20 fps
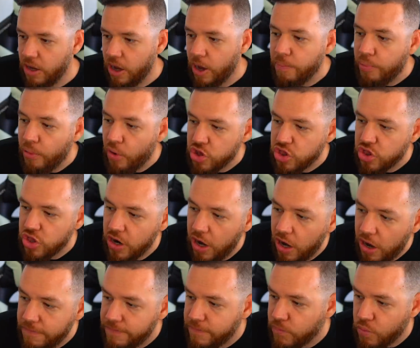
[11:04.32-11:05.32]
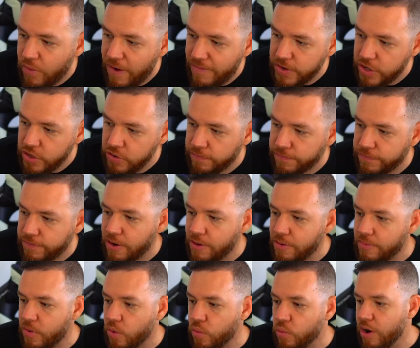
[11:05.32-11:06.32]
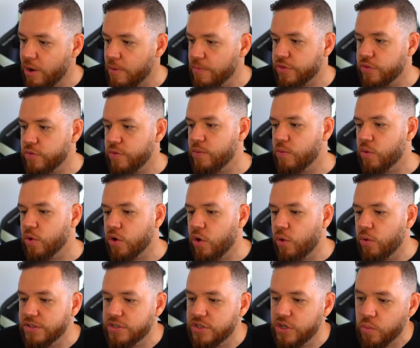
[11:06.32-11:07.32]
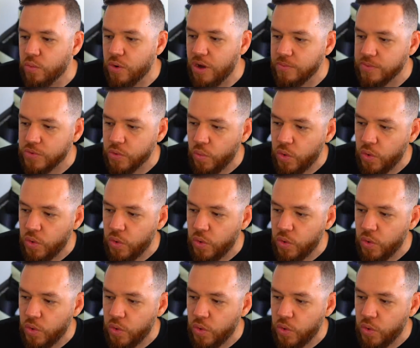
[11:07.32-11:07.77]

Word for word: A portion of revenue from round three will go into rounds